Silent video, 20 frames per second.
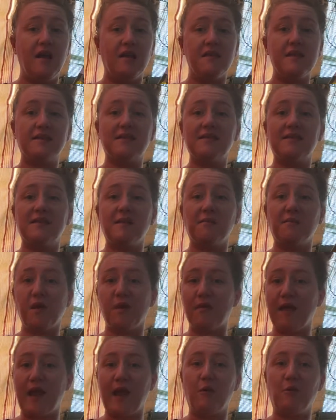this is something
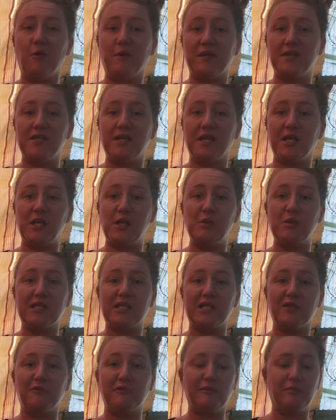that I will
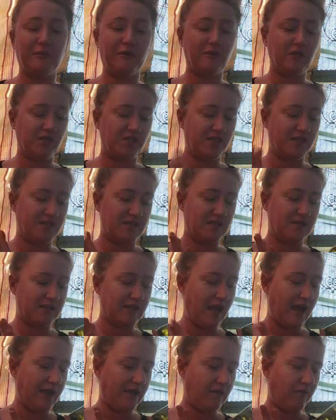continuously repurchase. It was
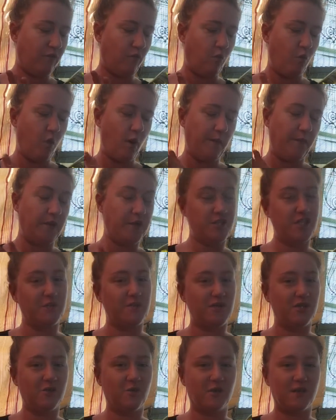kind of what pushed
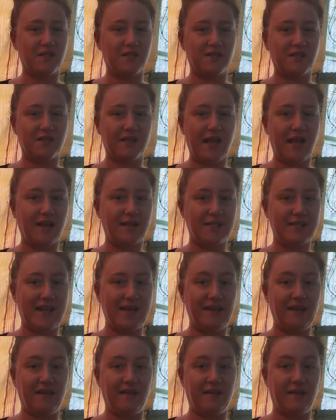me towards the set because I
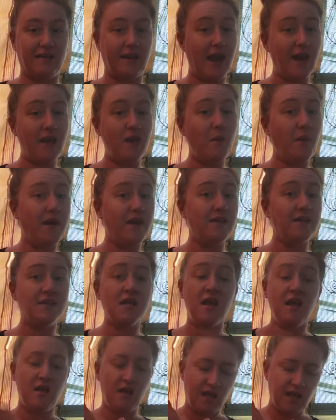needed it anyways.
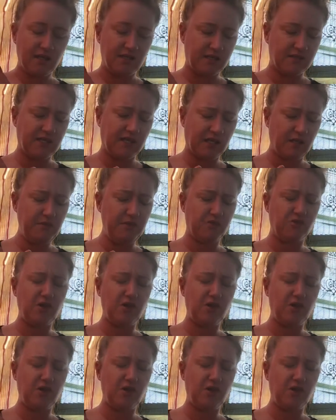So I was like, let me